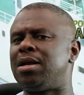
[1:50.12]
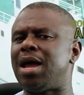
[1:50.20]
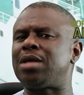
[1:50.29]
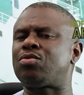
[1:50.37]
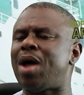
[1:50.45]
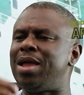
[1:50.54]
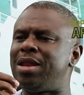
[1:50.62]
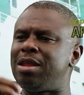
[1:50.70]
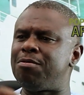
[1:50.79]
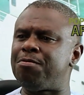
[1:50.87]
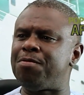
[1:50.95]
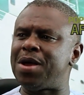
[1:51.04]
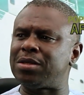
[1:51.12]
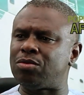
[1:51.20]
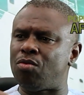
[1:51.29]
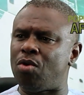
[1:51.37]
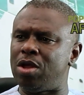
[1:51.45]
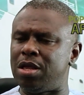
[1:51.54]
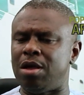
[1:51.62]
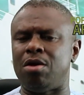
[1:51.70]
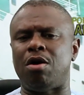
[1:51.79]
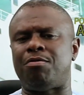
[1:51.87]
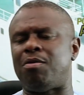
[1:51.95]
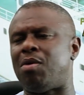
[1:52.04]
That's why in the first 1 year
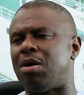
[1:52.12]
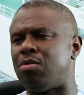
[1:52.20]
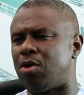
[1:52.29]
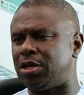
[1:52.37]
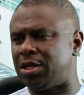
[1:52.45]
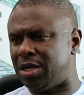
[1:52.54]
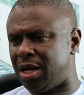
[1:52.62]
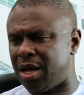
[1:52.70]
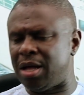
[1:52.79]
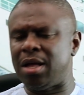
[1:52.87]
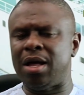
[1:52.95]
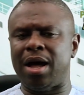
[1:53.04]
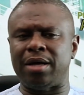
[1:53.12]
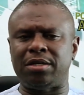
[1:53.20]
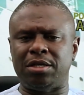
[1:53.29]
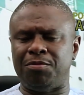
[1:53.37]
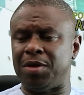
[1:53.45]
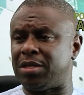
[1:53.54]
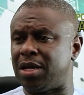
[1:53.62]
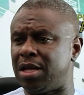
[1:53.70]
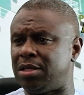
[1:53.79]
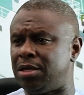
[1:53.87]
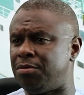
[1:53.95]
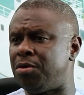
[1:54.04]
of our watch here as Chief
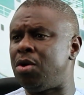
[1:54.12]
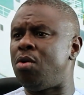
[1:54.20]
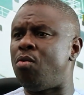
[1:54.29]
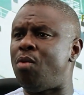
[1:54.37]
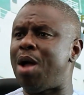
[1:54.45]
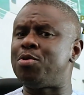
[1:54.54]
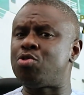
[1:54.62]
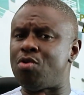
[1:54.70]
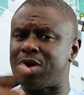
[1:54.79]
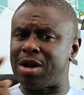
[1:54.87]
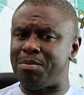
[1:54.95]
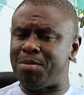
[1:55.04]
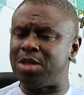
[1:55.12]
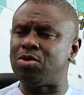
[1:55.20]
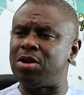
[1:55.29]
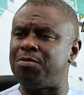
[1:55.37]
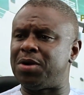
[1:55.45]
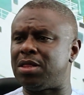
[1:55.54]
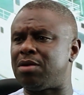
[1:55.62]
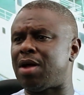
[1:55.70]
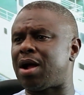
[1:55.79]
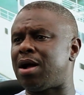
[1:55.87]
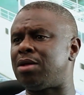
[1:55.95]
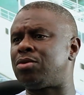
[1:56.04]
Executive, we're able to remit to the federated
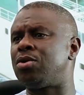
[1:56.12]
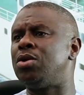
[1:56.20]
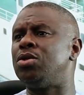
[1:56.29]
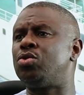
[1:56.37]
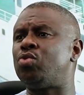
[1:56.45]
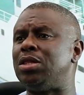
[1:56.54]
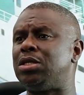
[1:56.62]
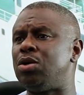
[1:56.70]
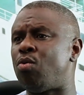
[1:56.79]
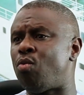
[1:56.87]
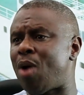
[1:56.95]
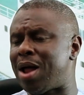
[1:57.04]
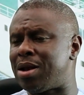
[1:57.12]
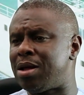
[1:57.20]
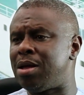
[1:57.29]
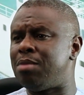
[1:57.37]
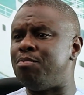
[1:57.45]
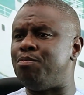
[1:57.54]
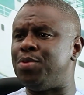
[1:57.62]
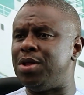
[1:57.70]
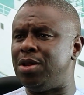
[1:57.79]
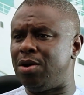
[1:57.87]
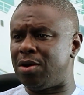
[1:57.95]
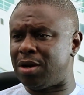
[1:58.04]
account 21
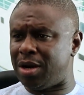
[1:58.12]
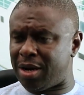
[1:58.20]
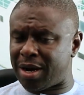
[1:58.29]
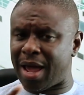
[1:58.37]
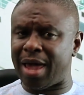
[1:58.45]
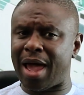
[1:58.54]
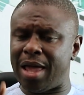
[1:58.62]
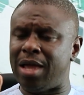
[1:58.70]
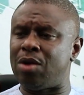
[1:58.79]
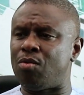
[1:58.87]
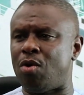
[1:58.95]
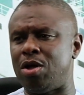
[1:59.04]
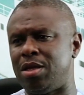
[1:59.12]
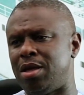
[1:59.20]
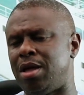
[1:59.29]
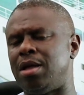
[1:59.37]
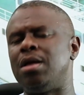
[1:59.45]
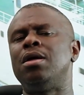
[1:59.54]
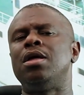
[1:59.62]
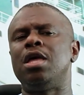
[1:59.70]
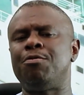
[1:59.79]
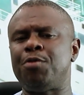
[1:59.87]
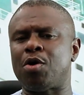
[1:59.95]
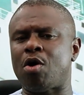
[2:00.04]
billion naira in 1 year.
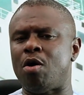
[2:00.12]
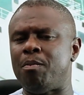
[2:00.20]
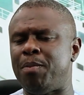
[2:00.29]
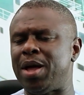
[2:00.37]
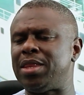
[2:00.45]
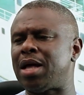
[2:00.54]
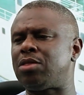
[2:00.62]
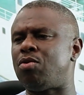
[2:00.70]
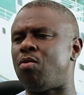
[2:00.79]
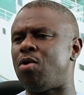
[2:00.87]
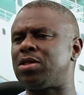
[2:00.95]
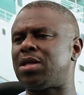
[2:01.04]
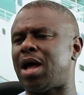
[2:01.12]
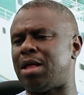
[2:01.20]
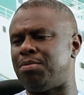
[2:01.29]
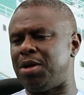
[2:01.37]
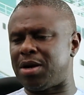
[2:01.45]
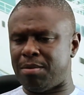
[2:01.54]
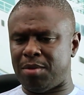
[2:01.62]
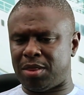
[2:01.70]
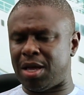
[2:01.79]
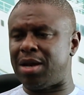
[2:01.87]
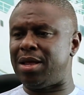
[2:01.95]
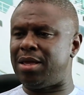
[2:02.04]
If you compare that to what had been
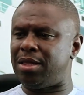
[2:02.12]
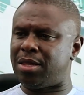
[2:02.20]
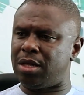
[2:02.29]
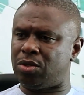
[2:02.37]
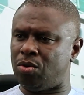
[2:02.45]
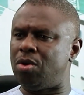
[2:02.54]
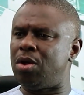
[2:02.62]
remitted hitherto